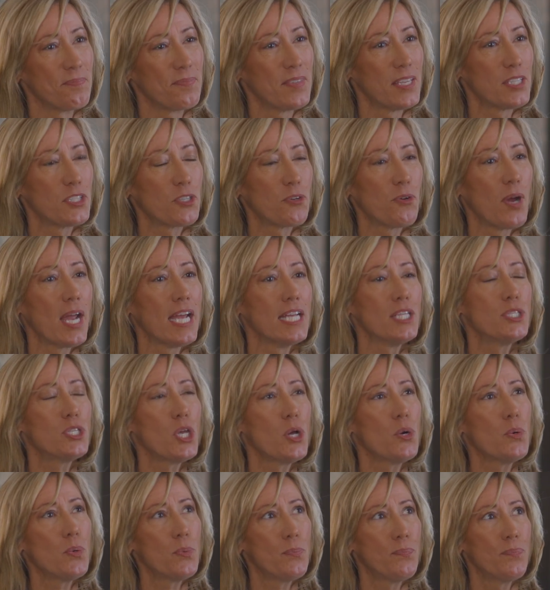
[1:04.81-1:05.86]
That's great.
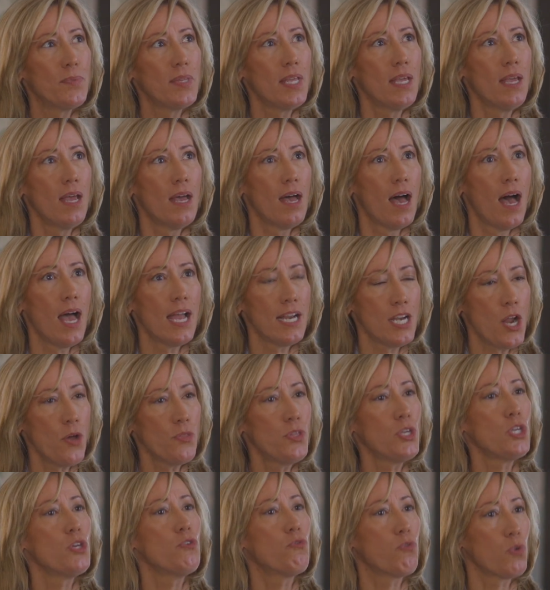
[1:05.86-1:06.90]
So I know
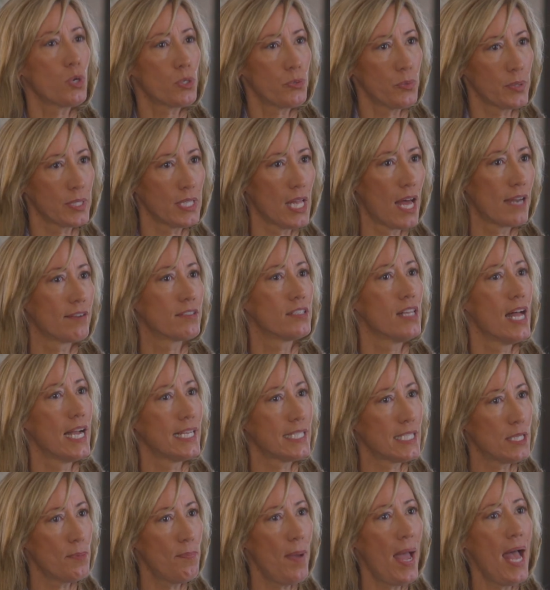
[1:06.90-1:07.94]
that you've worked with a lot of
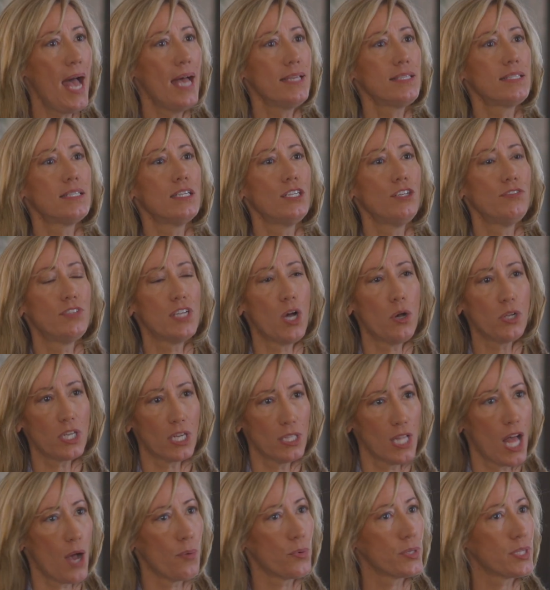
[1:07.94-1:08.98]
clients in the past and you've dealt a
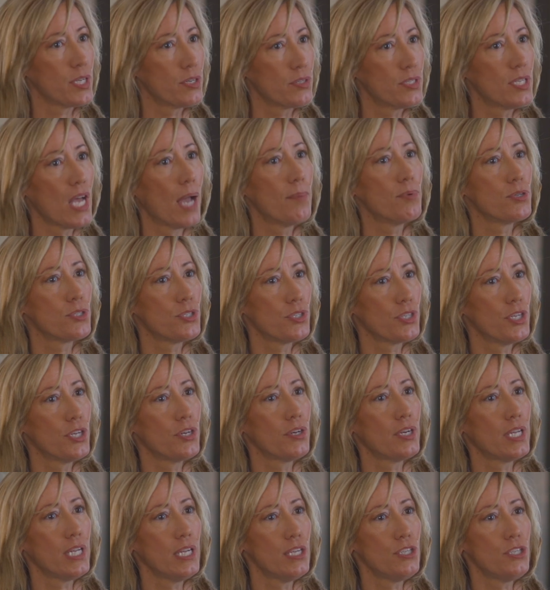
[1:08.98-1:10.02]
lot with their
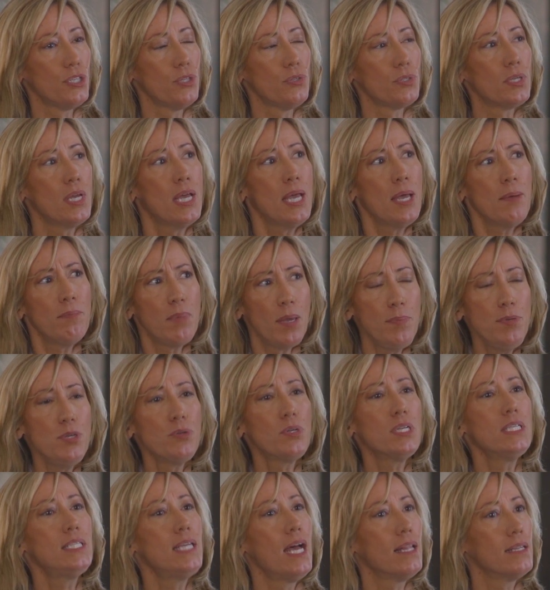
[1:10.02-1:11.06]
cybersecurity issues. Maybe you
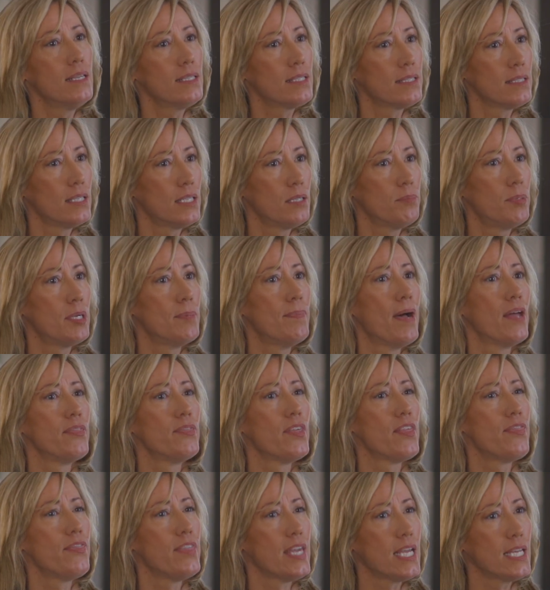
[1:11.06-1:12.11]
can tell us a little bit about
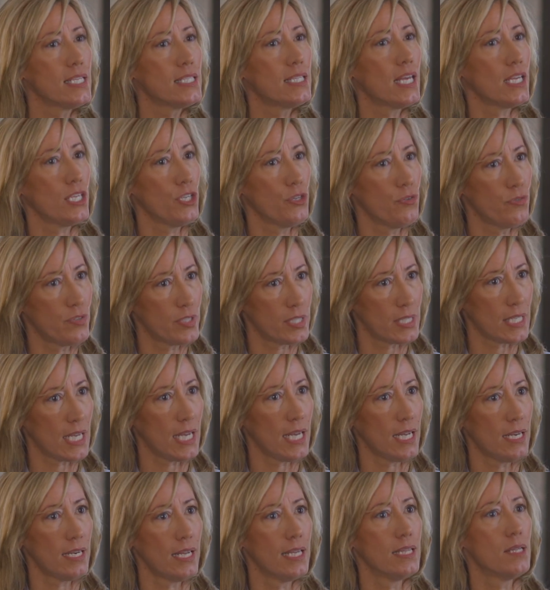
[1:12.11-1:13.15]
the things that you've
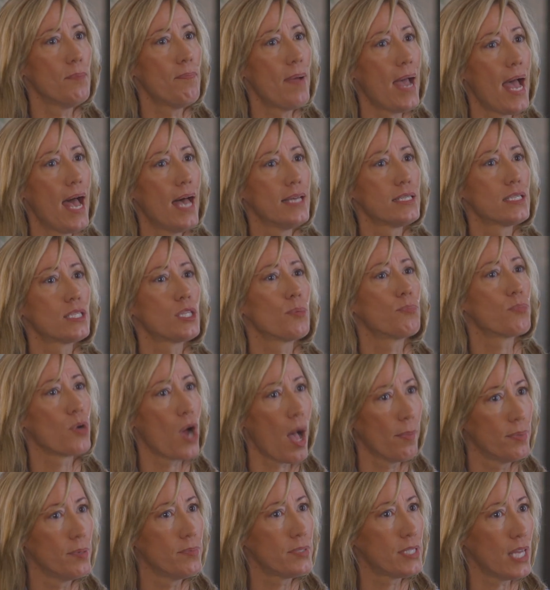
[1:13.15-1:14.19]
seen in the past, the
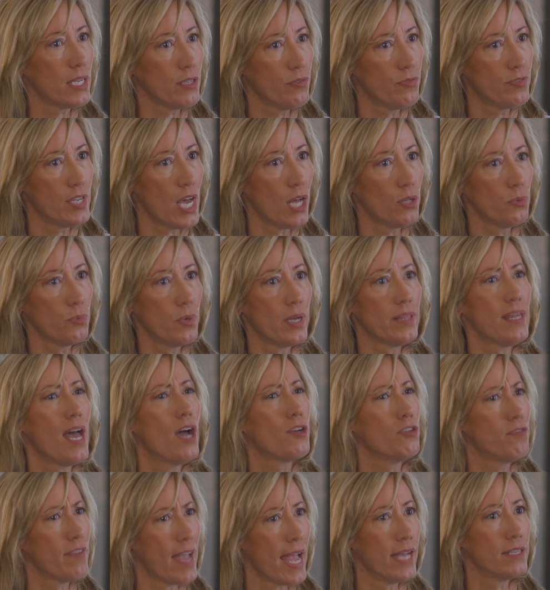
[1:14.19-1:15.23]
problems that you've dealt with, how
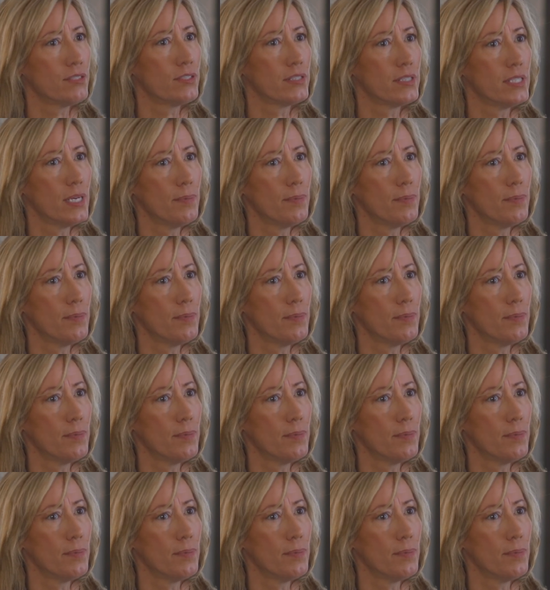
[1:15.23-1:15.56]
you've handled